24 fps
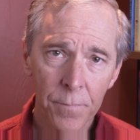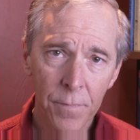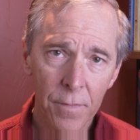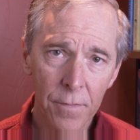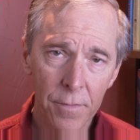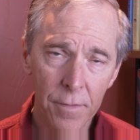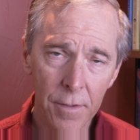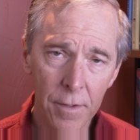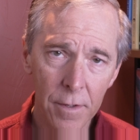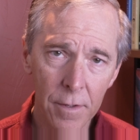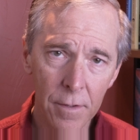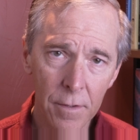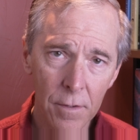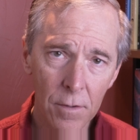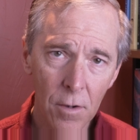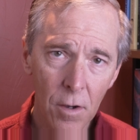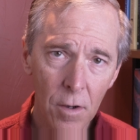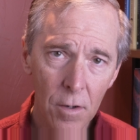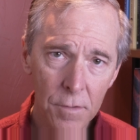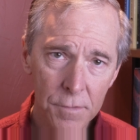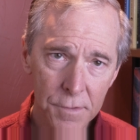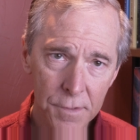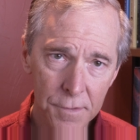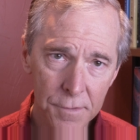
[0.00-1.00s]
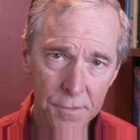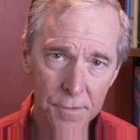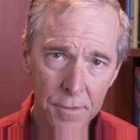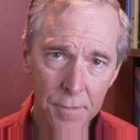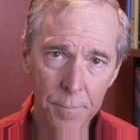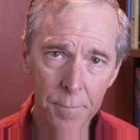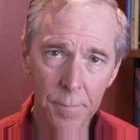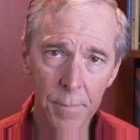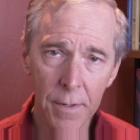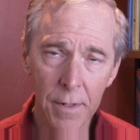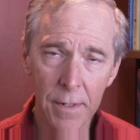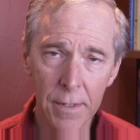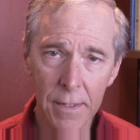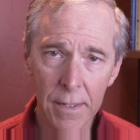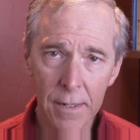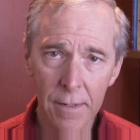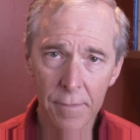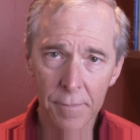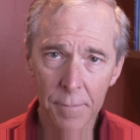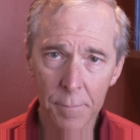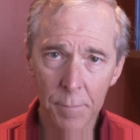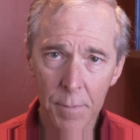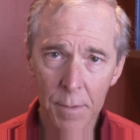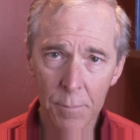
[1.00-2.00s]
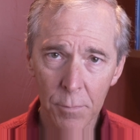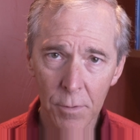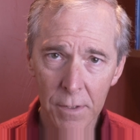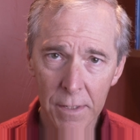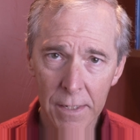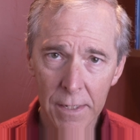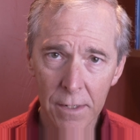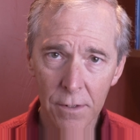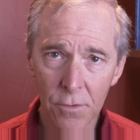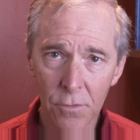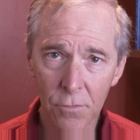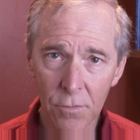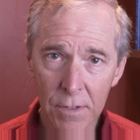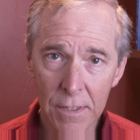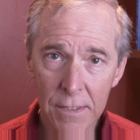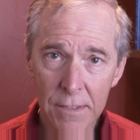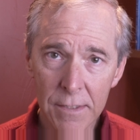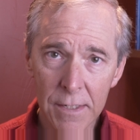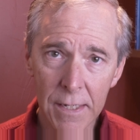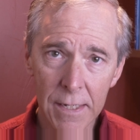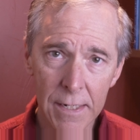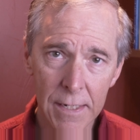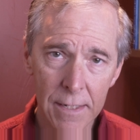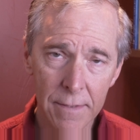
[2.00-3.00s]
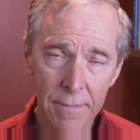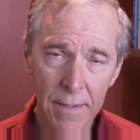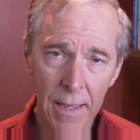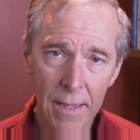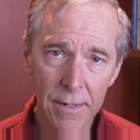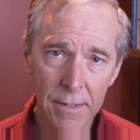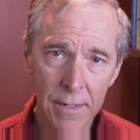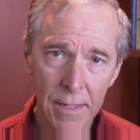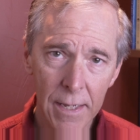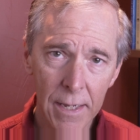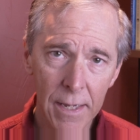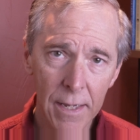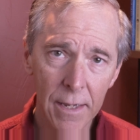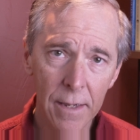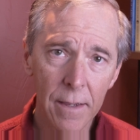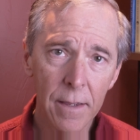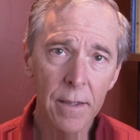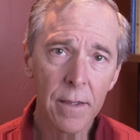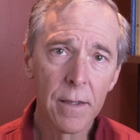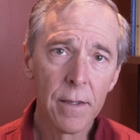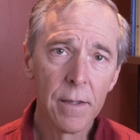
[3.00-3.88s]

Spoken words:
the call system and getting the people in who need to get in that day